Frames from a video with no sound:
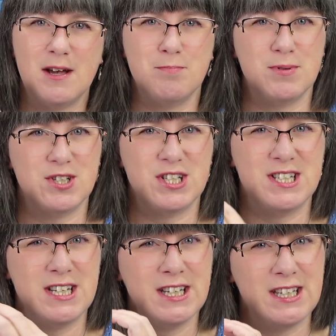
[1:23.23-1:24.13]
a
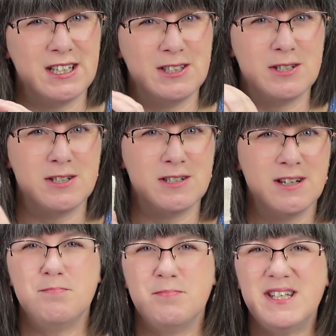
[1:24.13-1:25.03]
particular
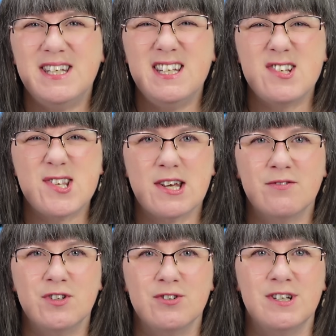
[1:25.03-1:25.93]
piece
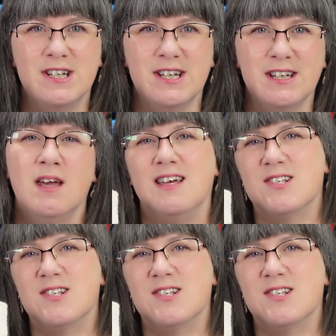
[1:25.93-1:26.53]
of your knitting.